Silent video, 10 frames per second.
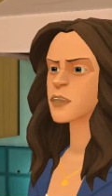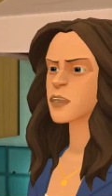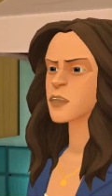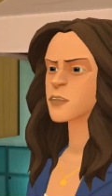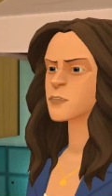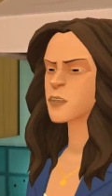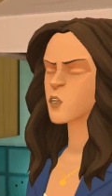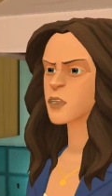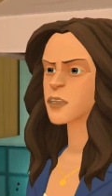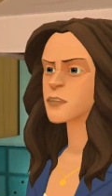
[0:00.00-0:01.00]
and
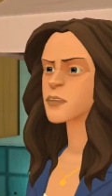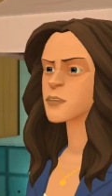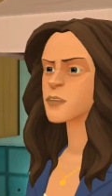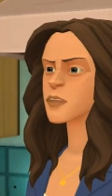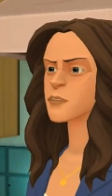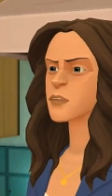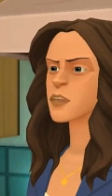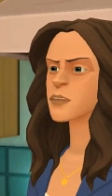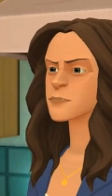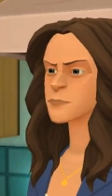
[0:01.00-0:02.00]
schedules disrupted.
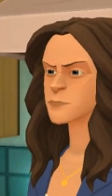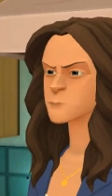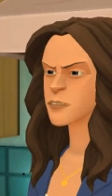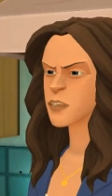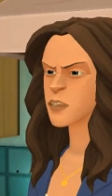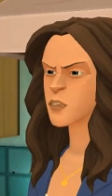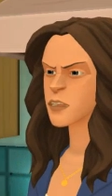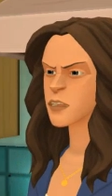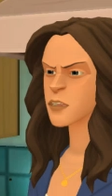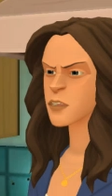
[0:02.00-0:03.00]
My attorney
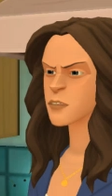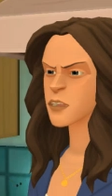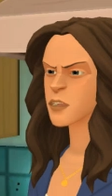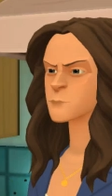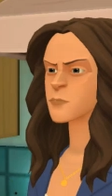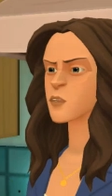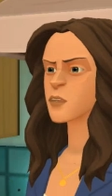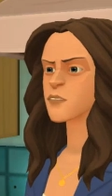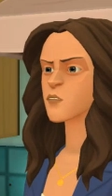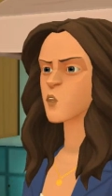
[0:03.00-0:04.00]
says that it's better
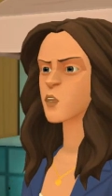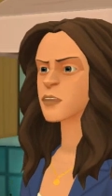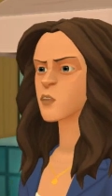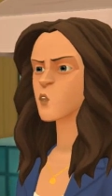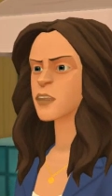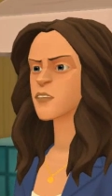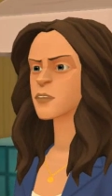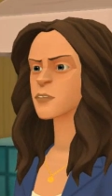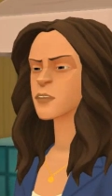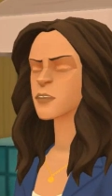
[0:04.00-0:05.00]
if just one of us
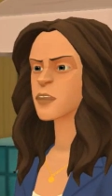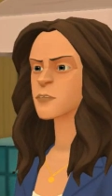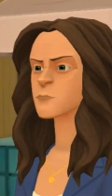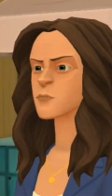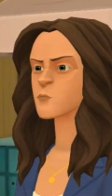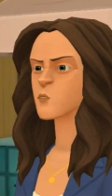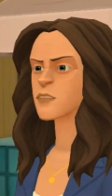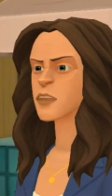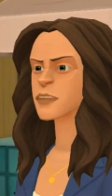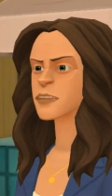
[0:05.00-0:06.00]
has them most of
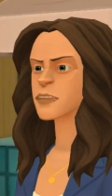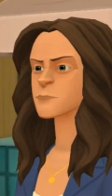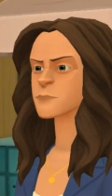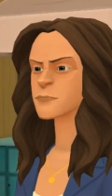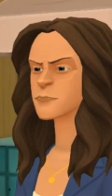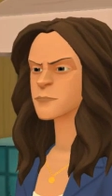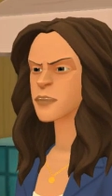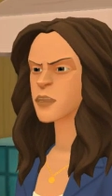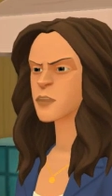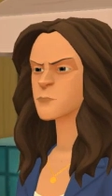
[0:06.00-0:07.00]
the time.
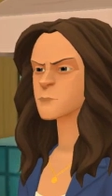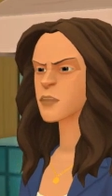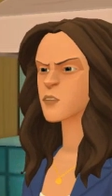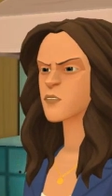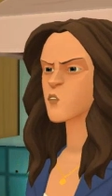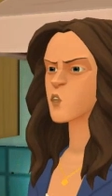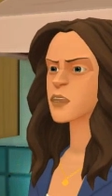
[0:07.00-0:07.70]
That is better for the